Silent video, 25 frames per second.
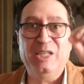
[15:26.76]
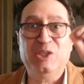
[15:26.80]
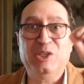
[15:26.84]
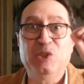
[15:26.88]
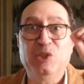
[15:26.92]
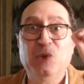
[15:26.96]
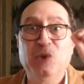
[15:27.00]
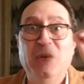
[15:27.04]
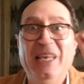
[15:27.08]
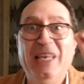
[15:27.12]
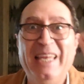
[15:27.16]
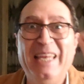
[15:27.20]

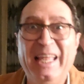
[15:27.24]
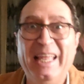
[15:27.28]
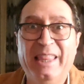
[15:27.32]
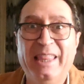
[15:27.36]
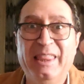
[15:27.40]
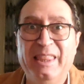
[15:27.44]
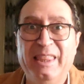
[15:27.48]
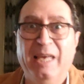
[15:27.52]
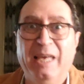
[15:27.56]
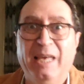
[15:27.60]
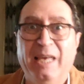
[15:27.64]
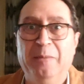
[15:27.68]
to
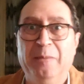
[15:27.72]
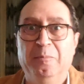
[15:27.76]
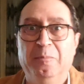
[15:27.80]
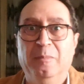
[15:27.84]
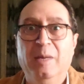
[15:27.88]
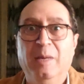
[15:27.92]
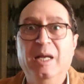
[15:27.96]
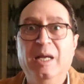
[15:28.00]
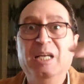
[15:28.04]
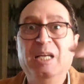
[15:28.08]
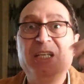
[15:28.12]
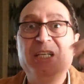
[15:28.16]
let
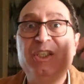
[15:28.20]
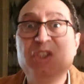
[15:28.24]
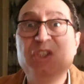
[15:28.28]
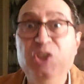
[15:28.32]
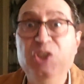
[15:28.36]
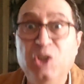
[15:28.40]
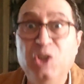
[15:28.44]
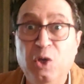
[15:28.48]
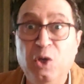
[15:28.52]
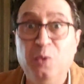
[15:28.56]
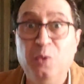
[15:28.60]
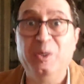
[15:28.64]
them
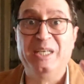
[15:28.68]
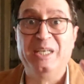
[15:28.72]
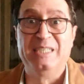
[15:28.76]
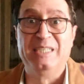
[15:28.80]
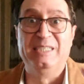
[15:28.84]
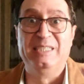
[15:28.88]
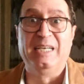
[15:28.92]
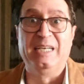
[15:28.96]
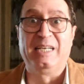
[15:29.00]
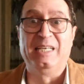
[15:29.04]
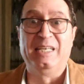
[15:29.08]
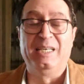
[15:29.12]
know
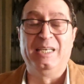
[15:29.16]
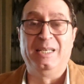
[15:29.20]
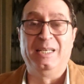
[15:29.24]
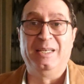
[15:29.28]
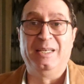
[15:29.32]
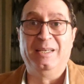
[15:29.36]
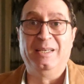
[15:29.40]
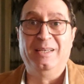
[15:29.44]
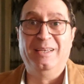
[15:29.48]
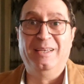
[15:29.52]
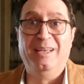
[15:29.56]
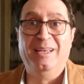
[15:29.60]
exactly
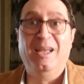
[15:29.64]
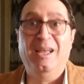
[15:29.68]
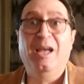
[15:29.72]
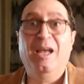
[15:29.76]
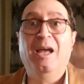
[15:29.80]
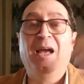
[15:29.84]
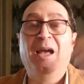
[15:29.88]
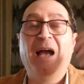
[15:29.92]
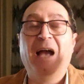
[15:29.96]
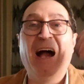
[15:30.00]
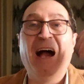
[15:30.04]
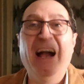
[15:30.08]

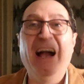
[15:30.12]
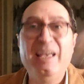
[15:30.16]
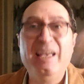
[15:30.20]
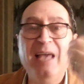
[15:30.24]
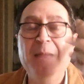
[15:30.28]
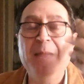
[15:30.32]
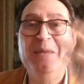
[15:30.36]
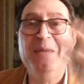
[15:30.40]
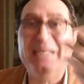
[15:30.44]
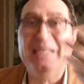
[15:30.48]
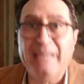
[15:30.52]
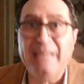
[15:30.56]
I
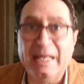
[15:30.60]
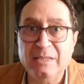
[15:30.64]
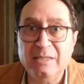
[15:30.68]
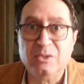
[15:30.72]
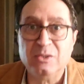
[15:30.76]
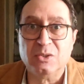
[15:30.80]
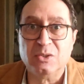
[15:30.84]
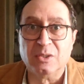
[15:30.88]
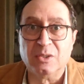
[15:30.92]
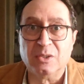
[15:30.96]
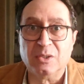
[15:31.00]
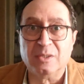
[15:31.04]
am a
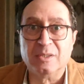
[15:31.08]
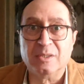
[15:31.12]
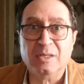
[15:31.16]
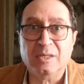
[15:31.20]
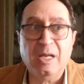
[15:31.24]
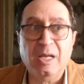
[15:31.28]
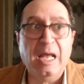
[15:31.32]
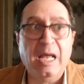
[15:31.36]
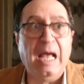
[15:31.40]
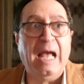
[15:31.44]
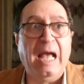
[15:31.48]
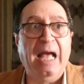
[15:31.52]
dancer
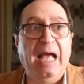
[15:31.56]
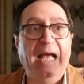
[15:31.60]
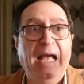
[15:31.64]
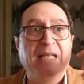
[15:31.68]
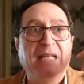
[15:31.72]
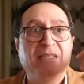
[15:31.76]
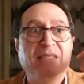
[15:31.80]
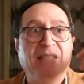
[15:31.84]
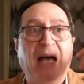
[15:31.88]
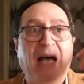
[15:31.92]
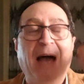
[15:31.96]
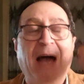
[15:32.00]

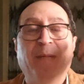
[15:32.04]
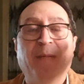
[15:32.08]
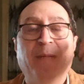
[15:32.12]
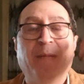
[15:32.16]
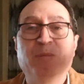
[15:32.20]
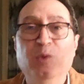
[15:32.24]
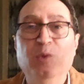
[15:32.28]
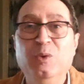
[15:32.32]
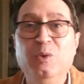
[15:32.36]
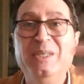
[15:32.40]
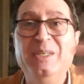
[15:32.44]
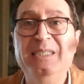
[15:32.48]
and
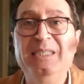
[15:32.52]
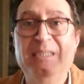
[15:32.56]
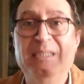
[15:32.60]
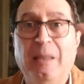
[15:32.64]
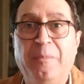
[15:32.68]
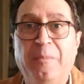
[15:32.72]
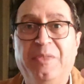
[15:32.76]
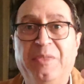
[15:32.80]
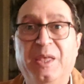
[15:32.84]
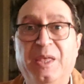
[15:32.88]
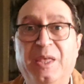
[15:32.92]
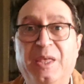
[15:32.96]
I'm doing
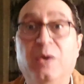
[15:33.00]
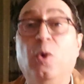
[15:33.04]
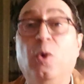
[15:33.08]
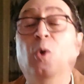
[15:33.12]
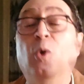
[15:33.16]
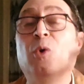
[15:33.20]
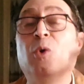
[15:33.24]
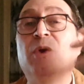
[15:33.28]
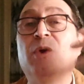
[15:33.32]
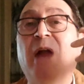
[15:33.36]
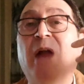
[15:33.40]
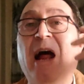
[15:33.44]
something,
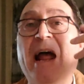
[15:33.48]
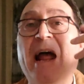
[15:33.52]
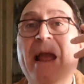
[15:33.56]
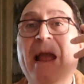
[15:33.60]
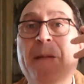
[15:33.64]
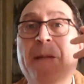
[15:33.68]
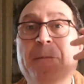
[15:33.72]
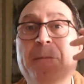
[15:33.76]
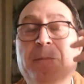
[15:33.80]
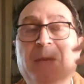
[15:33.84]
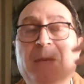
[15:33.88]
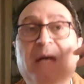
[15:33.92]
or I
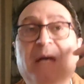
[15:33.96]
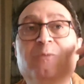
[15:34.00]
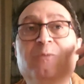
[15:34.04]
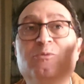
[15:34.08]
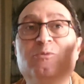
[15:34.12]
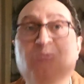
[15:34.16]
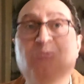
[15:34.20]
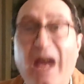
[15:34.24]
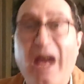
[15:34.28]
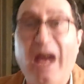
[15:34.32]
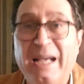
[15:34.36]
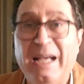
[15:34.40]
am
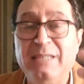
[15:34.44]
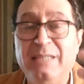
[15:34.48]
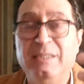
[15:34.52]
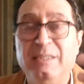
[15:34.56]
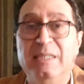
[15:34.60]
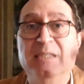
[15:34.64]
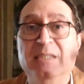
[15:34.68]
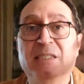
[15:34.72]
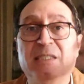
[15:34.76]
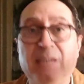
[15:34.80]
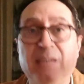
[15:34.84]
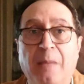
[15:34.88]

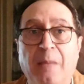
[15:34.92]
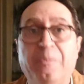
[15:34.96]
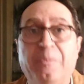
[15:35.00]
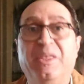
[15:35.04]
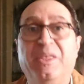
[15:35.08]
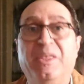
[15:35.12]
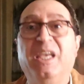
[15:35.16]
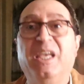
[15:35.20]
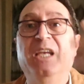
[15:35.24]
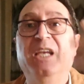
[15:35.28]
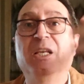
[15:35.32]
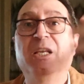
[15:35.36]
writing
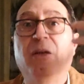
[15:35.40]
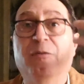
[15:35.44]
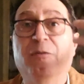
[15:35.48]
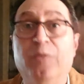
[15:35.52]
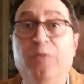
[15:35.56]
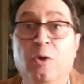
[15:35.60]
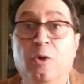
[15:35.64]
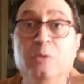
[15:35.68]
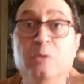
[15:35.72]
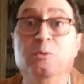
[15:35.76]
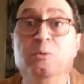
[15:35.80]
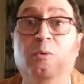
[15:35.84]
something in
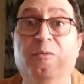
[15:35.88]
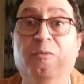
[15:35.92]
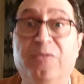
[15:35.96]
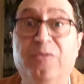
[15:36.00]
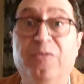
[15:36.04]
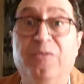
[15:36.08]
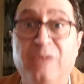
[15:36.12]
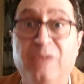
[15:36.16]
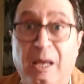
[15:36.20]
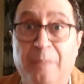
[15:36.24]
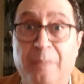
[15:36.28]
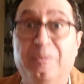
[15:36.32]
front
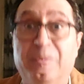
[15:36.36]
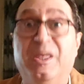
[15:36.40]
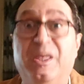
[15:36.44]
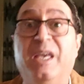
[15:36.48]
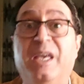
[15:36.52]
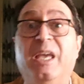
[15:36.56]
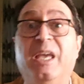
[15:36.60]
of them.